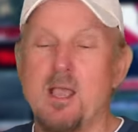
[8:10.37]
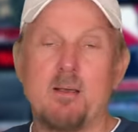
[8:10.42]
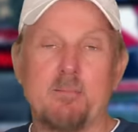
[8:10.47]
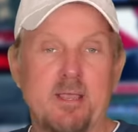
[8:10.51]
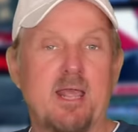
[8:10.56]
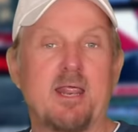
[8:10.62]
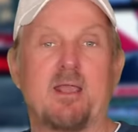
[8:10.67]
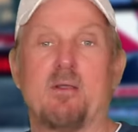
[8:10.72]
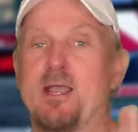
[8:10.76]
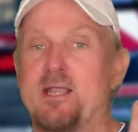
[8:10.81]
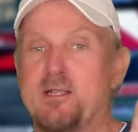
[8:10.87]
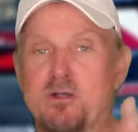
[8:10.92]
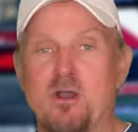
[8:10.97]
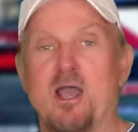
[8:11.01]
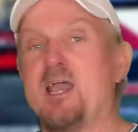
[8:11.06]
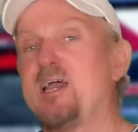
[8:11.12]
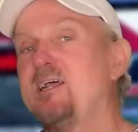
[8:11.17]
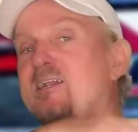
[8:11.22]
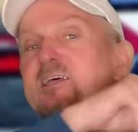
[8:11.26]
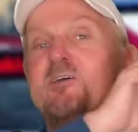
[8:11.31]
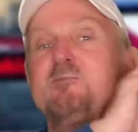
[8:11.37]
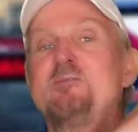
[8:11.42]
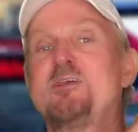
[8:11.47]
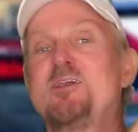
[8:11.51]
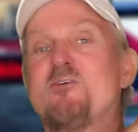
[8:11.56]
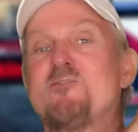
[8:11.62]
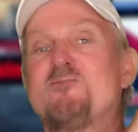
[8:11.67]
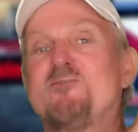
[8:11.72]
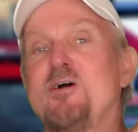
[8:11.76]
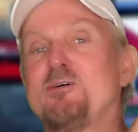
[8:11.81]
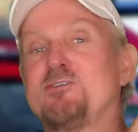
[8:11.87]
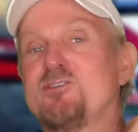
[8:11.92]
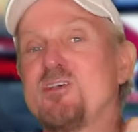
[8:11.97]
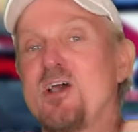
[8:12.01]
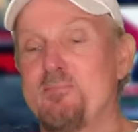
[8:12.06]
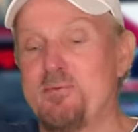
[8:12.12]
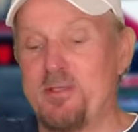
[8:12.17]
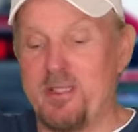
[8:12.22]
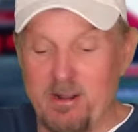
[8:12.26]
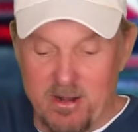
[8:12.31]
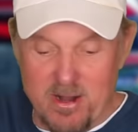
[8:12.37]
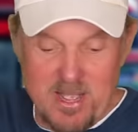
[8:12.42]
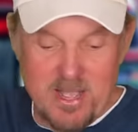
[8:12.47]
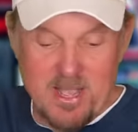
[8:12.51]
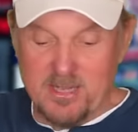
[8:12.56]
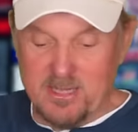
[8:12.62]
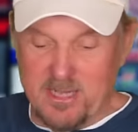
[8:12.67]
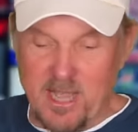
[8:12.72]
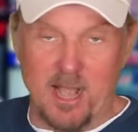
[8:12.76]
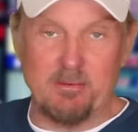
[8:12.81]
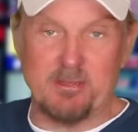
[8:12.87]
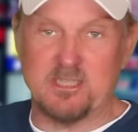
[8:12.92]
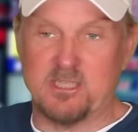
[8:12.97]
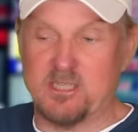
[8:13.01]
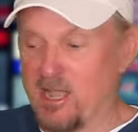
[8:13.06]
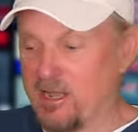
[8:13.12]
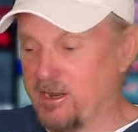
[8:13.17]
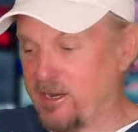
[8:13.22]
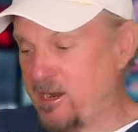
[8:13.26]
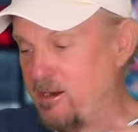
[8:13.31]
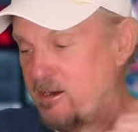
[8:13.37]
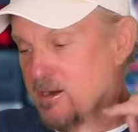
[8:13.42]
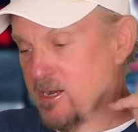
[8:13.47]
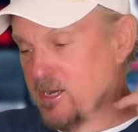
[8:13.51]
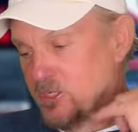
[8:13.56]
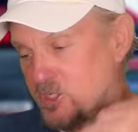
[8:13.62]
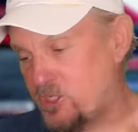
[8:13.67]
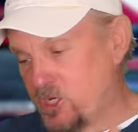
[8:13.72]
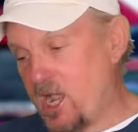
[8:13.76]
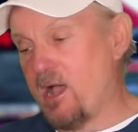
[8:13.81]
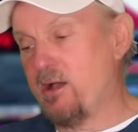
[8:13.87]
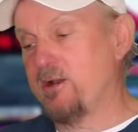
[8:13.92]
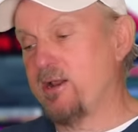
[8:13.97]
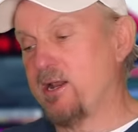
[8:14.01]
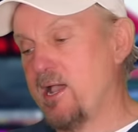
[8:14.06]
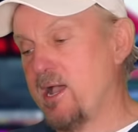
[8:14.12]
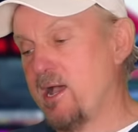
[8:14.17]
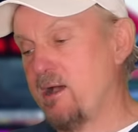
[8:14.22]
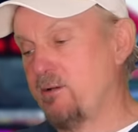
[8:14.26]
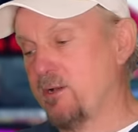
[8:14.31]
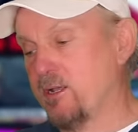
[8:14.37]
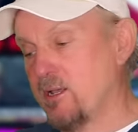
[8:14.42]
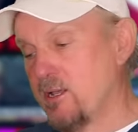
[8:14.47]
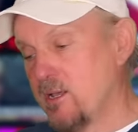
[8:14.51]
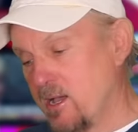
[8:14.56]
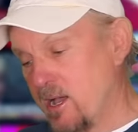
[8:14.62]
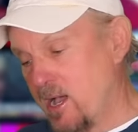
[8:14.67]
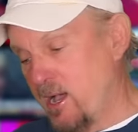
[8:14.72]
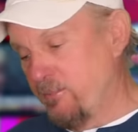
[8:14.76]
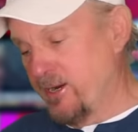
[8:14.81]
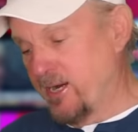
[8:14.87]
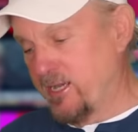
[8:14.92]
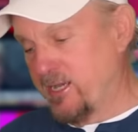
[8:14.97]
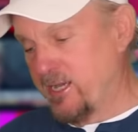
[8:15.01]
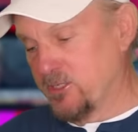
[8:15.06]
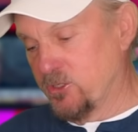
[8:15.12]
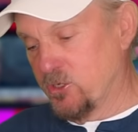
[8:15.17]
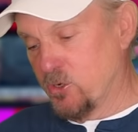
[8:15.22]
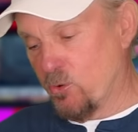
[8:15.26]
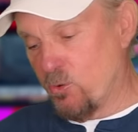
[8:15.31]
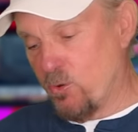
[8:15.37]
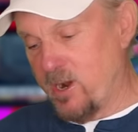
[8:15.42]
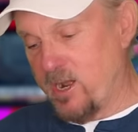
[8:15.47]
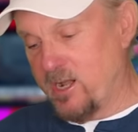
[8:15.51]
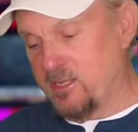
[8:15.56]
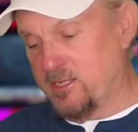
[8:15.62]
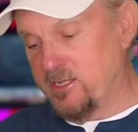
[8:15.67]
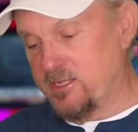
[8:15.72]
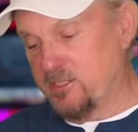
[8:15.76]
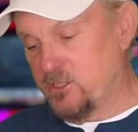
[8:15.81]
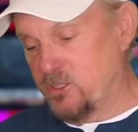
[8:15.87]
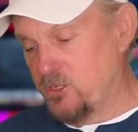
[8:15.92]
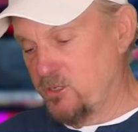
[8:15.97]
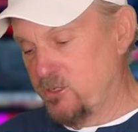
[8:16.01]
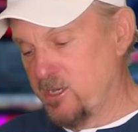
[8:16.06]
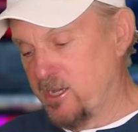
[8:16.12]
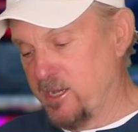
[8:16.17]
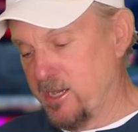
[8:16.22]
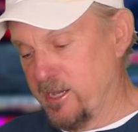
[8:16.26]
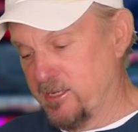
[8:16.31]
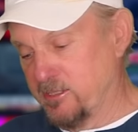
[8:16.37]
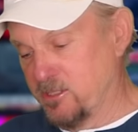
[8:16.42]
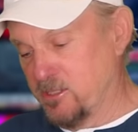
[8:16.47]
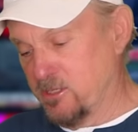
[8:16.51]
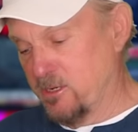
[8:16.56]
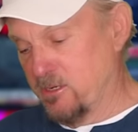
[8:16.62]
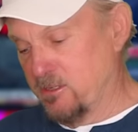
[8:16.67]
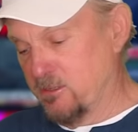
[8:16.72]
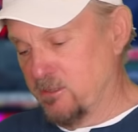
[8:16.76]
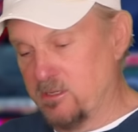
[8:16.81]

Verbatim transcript: But anyway, go ahead and leave me your votes up here. Comments down here. Shout it out. I'm going to get directly to the answer.